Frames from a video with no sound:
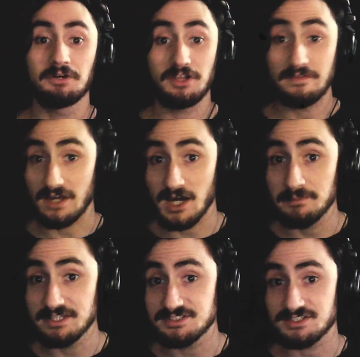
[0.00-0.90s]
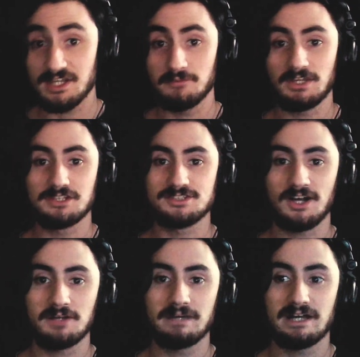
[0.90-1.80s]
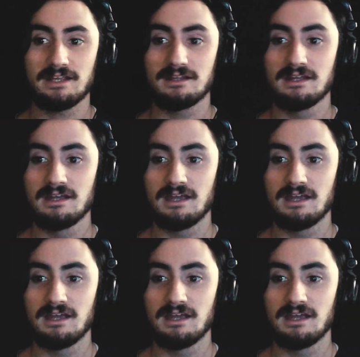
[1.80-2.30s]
put it in the comments and we can talk about it.